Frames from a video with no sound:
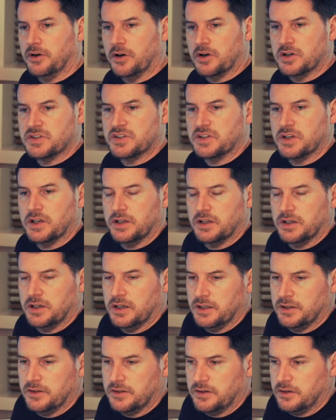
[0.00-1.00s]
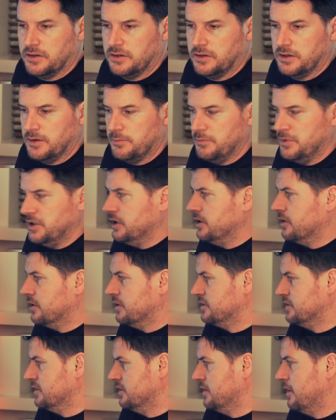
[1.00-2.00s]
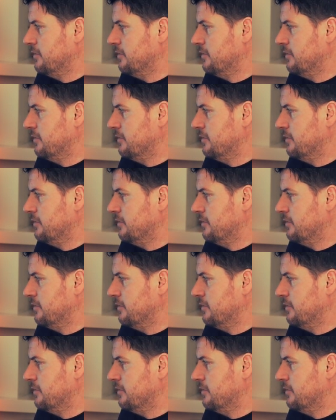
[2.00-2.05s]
URSA and their Mini URSA.